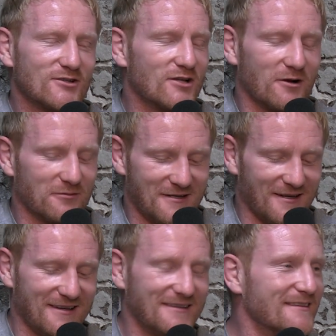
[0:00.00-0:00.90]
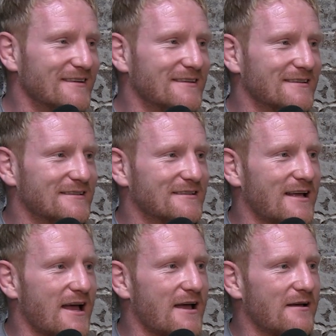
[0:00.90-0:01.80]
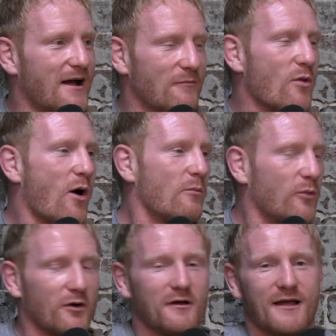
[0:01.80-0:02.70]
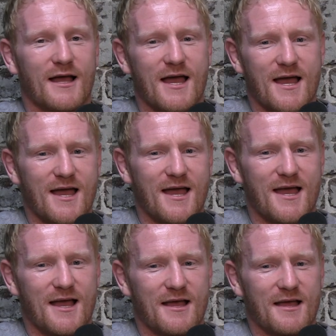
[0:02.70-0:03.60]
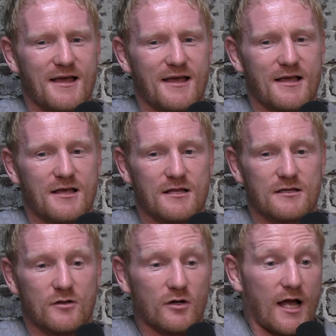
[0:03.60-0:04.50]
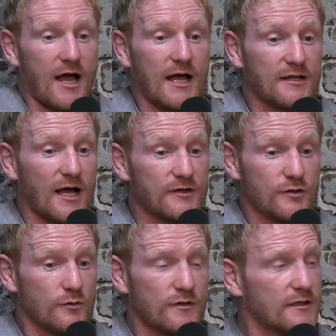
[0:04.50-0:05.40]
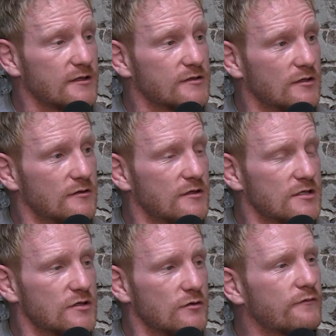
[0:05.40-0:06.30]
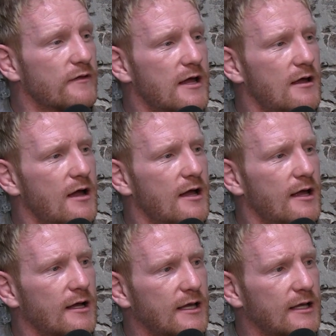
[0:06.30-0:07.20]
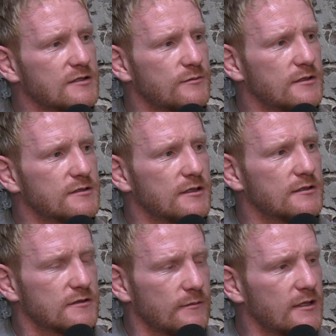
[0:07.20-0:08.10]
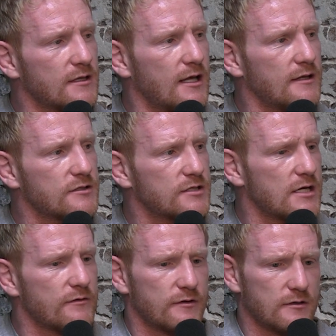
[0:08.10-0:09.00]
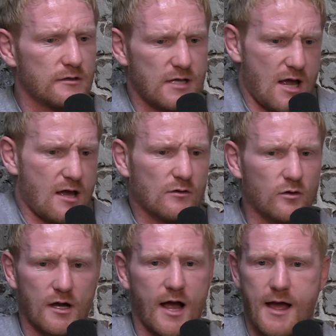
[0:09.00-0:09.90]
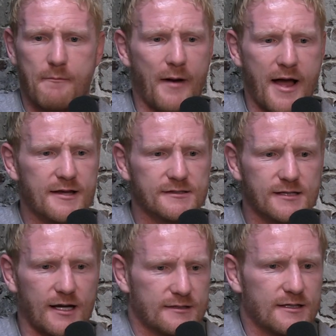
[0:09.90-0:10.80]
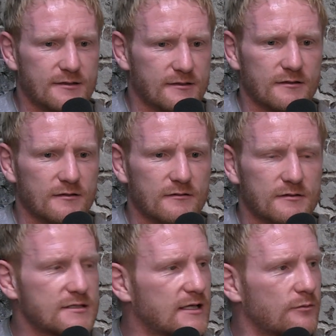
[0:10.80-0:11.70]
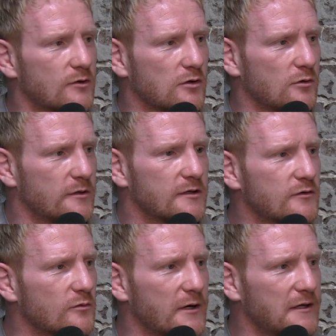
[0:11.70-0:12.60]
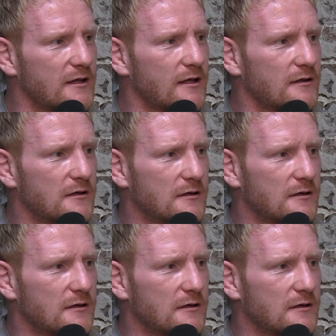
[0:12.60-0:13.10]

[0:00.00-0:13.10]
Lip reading: No. I'm not, but... Look, I do think there's enough there at Canterbury to make the eight this year. And yeah, look, I am biased. I did skip at the club and I do work there.